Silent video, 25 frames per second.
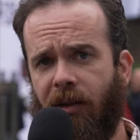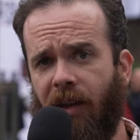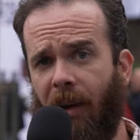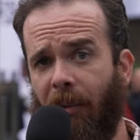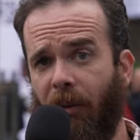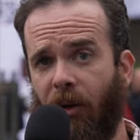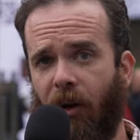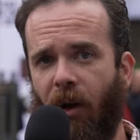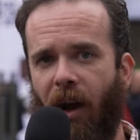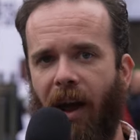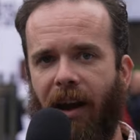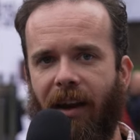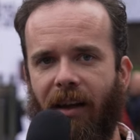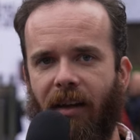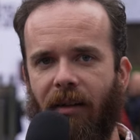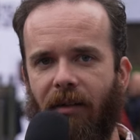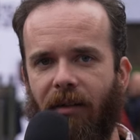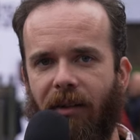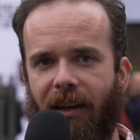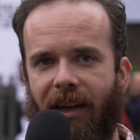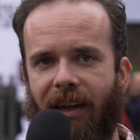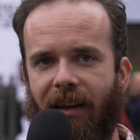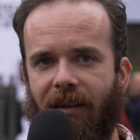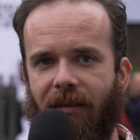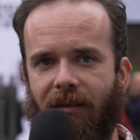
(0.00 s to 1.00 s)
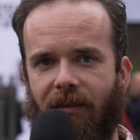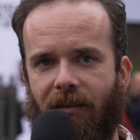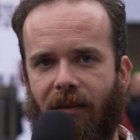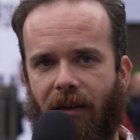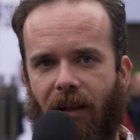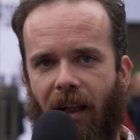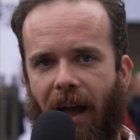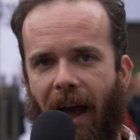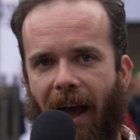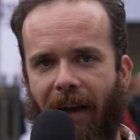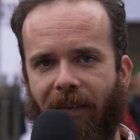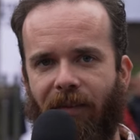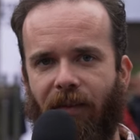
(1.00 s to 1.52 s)
Democratic elite
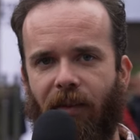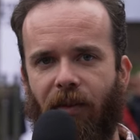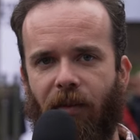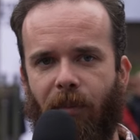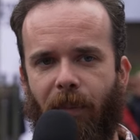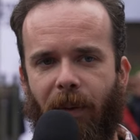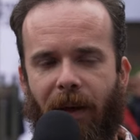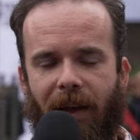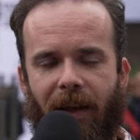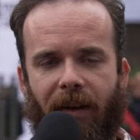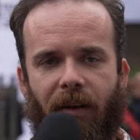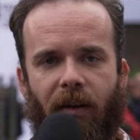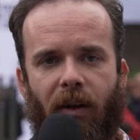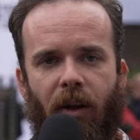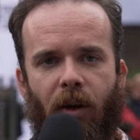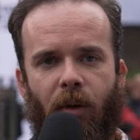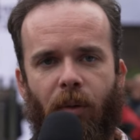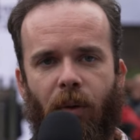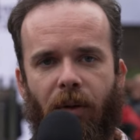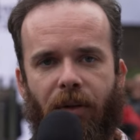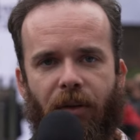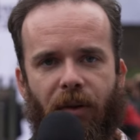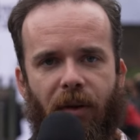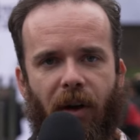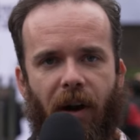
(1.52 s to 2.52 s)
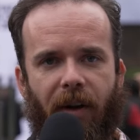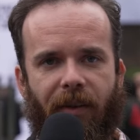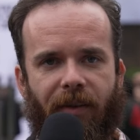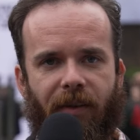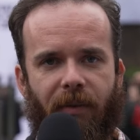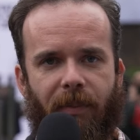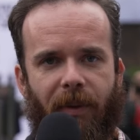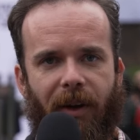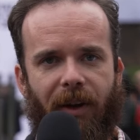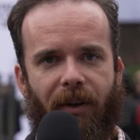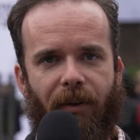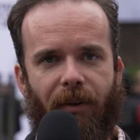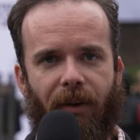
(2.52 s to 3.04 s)
class has been with regards
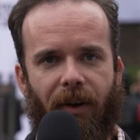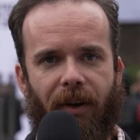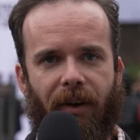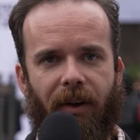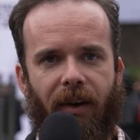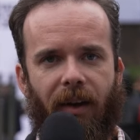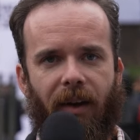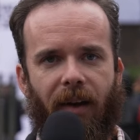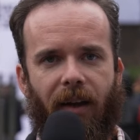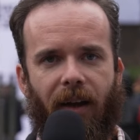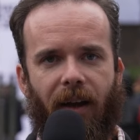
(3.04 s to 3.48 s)
to Bitcoin.